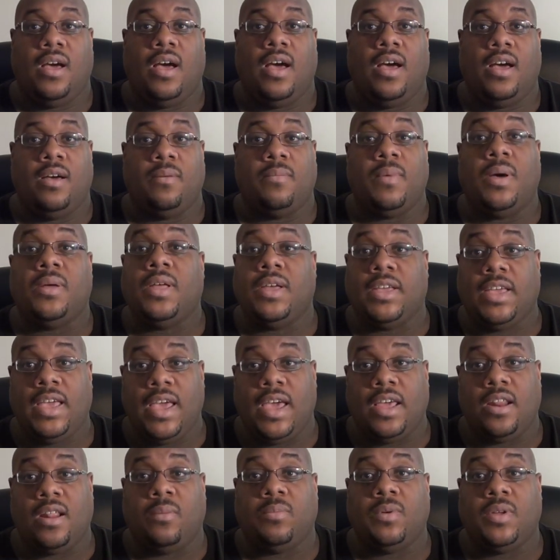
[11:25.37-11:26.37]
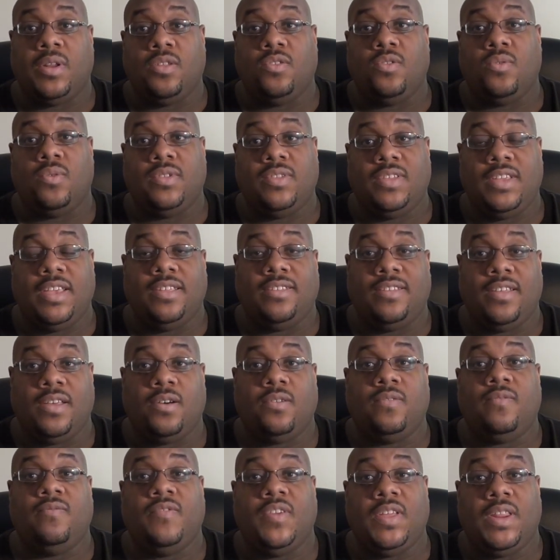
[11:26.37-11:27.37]
Um, again, I'm going to do a
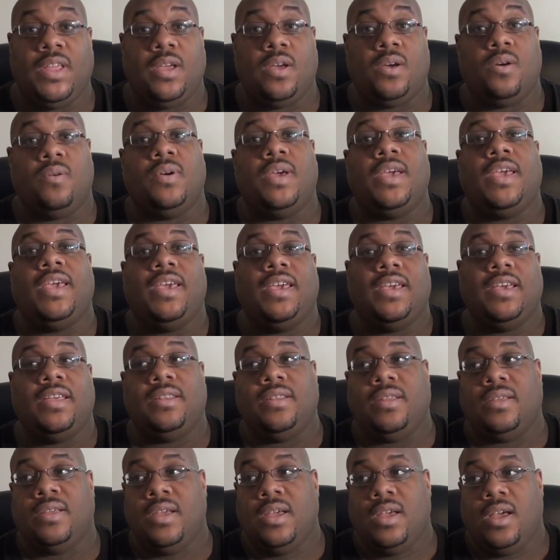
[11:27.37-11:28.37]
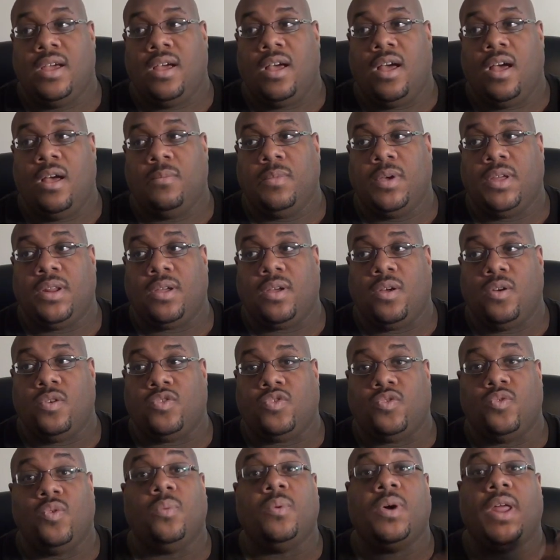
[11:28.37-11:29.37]
detailed video, and I'm going to
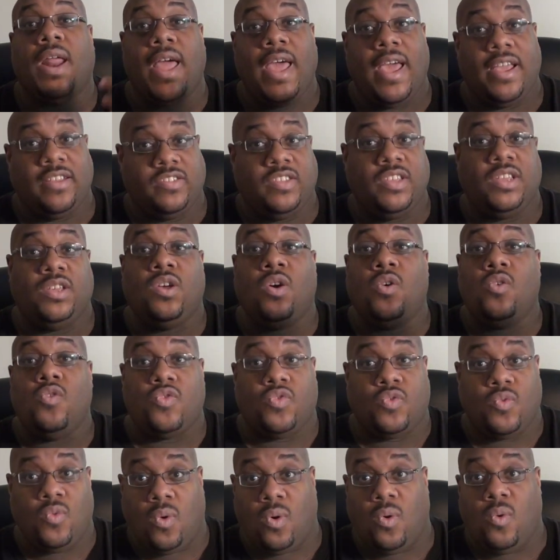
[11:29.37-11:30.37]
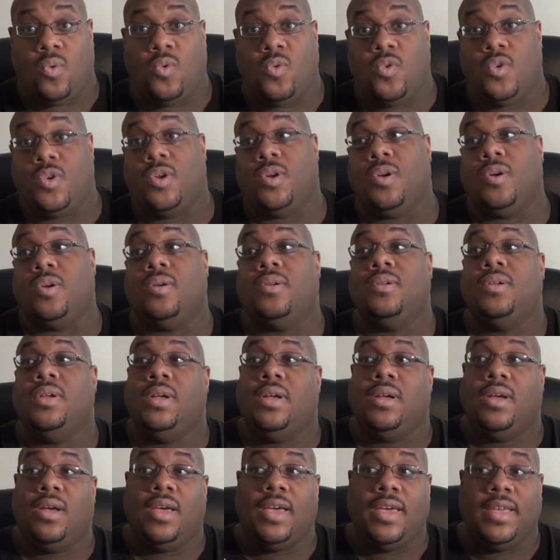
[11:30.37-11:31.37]
go through. I'm going to actually go through an order.
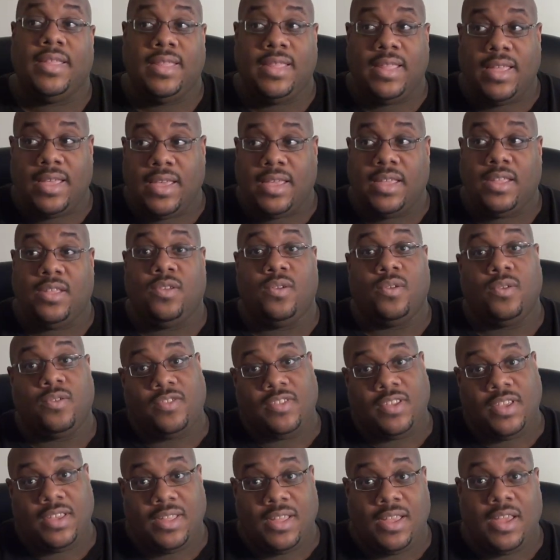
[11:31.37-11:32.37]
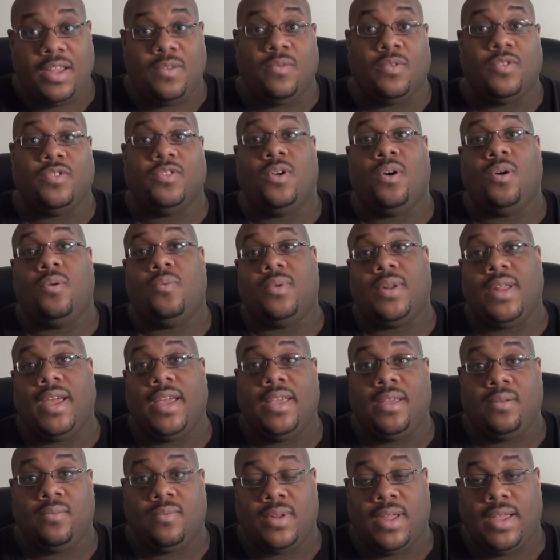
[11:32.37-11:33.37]
And then you'll see the end result when
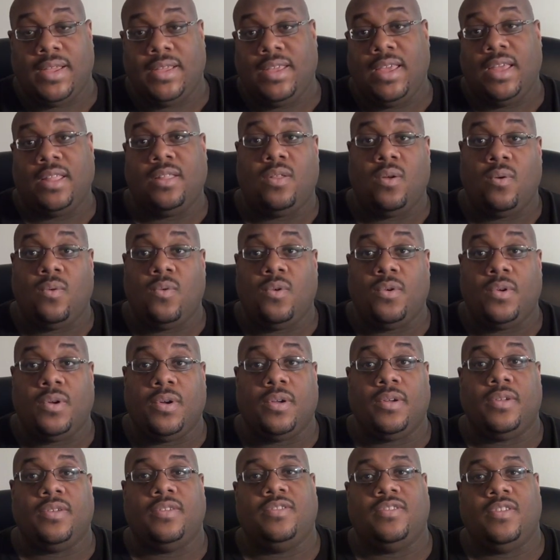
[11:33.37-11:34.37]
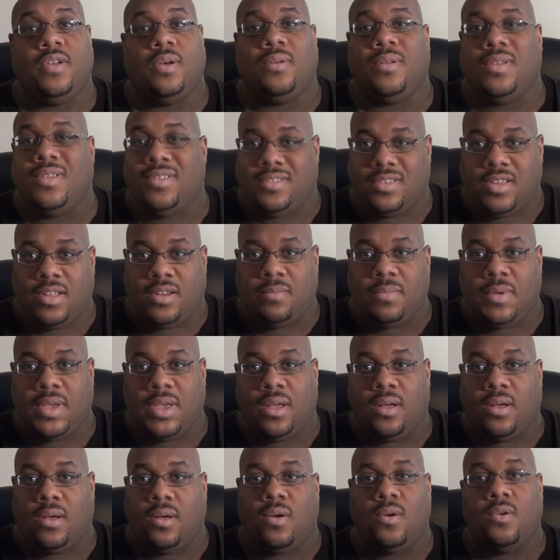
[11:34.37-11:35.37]
I when I get the order. So it's going to
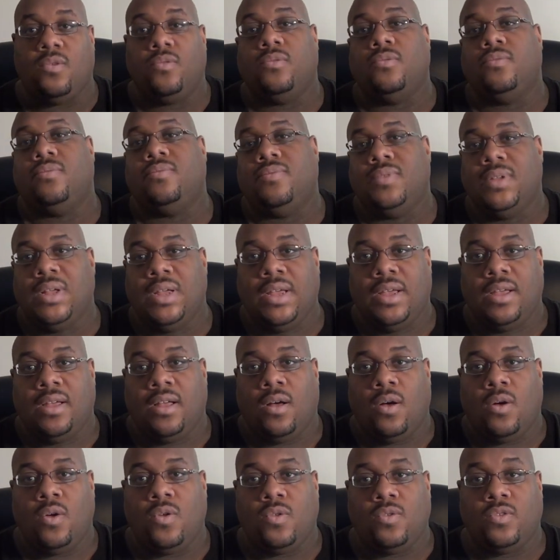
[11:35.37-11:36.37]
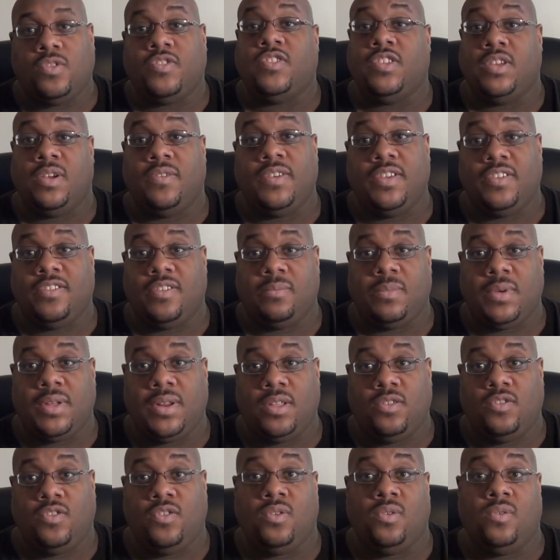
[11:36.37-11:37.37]
be a whole whole series I'm
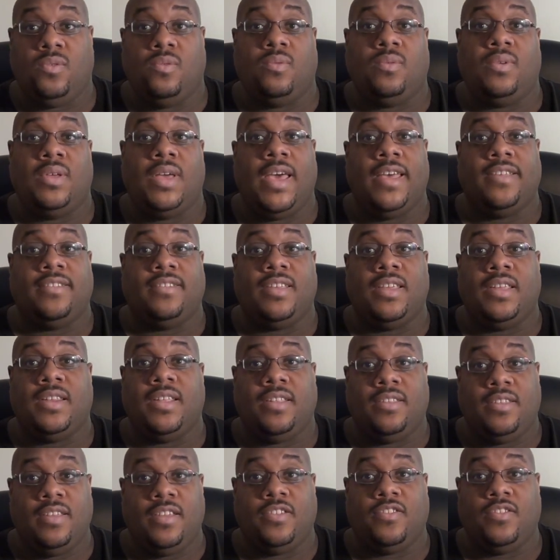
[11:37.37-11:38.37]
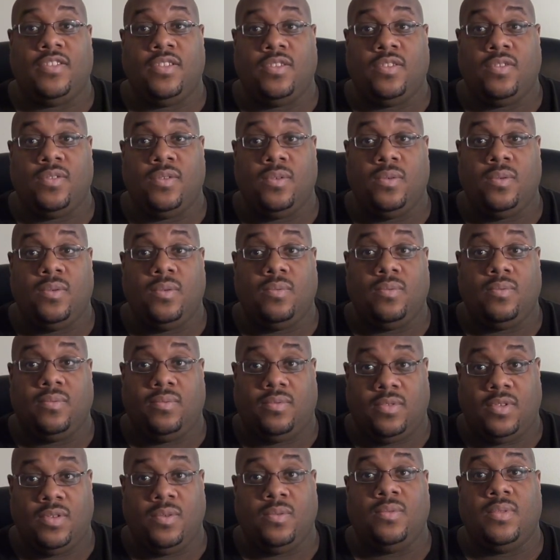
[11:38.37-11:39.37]
going to do as in addition to
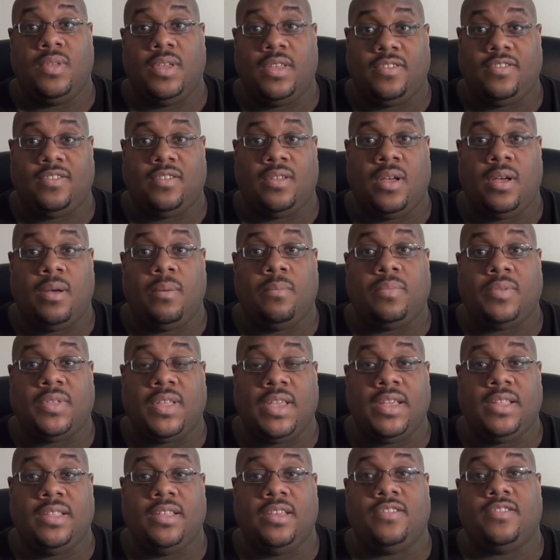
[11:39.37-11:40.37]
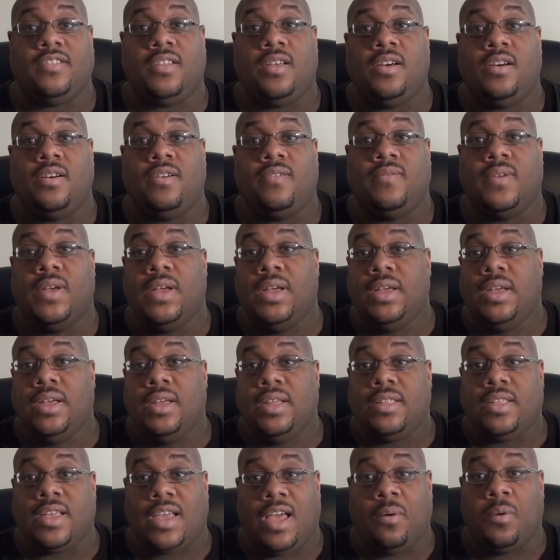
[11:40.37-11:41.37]
to this um, playlist of
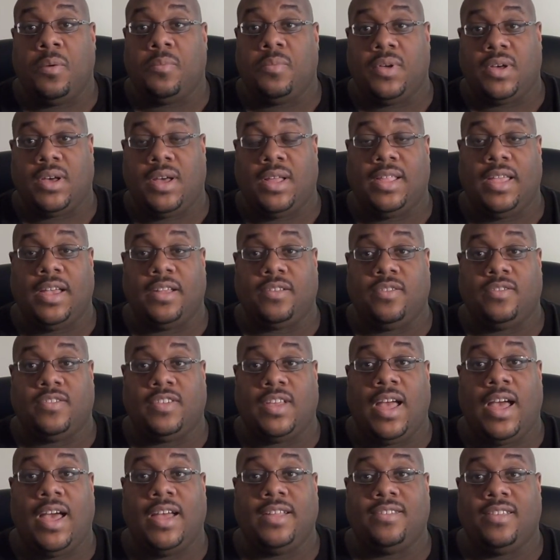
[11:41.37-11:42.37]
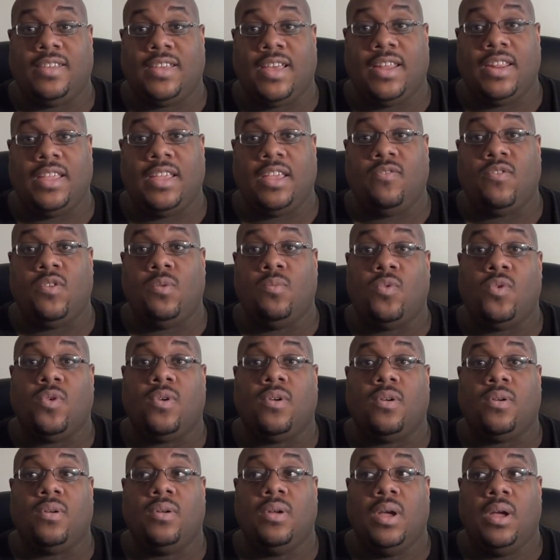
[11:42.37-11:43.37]
the Comic Book Collector's Guide, to kind of give you
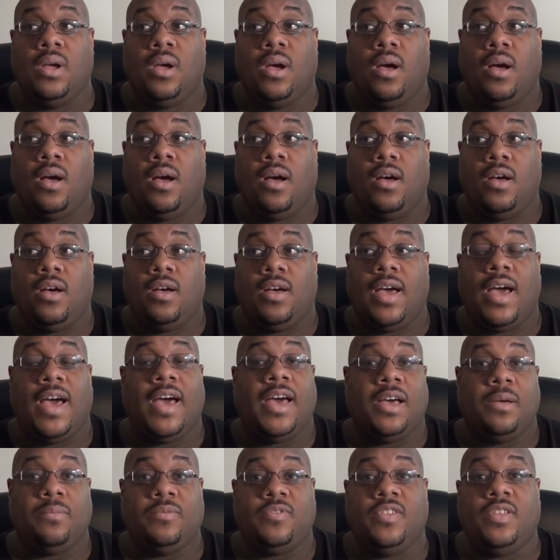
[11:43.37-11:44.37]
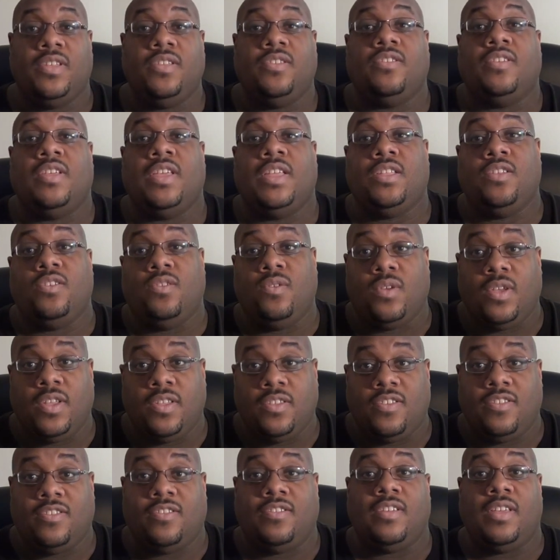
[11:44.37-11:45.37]
more uh, options, and you
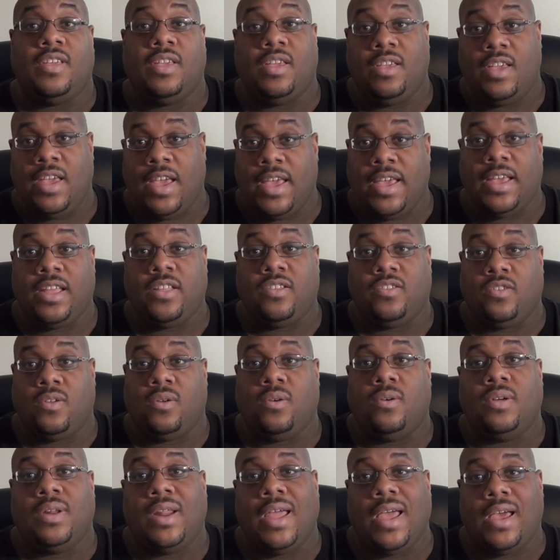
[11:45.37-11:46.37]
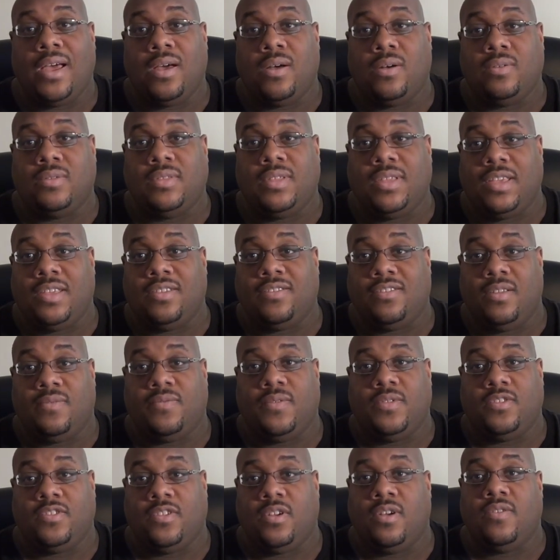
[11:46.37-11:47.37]
can see hands-on how these
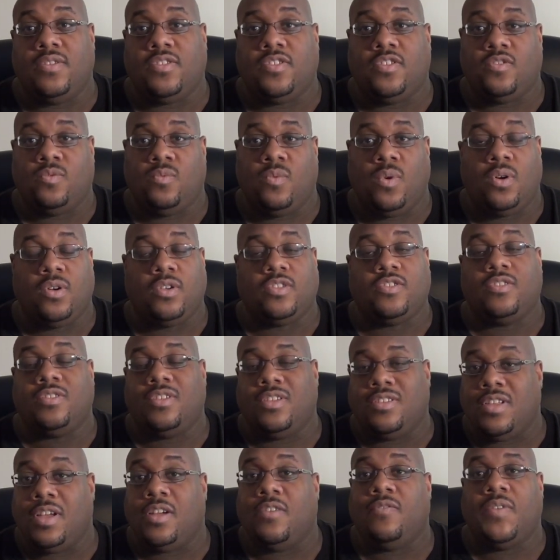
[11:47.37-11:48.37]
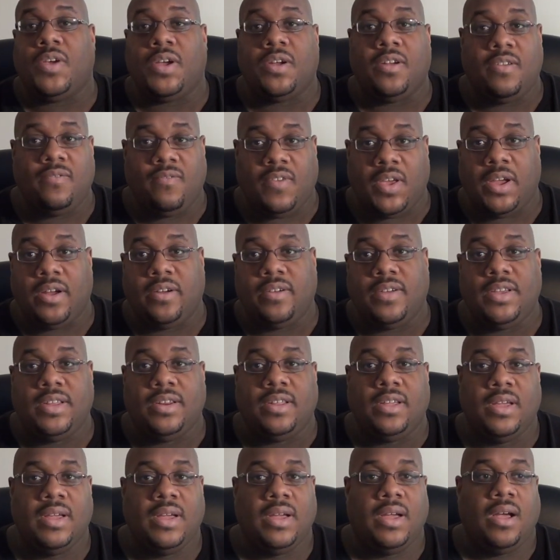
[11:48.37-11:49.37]
different services work. So they're very
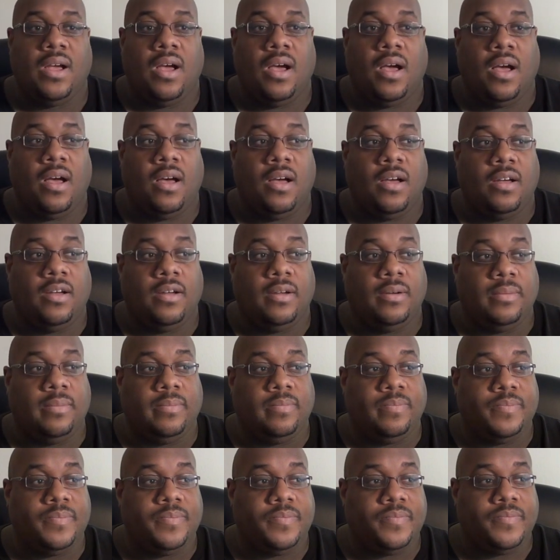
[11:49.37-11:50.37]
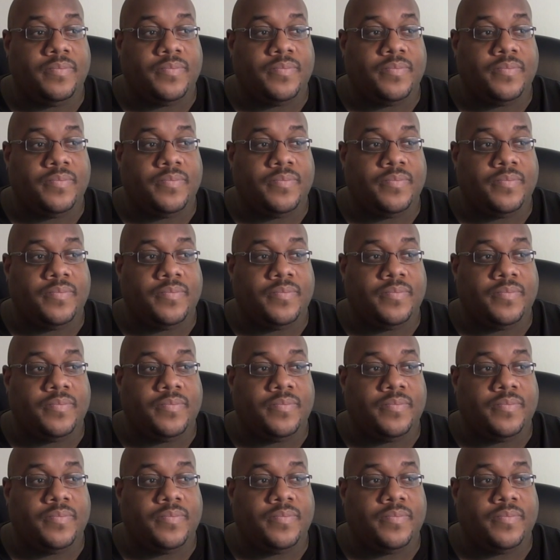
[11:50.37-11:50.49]
varied. Um,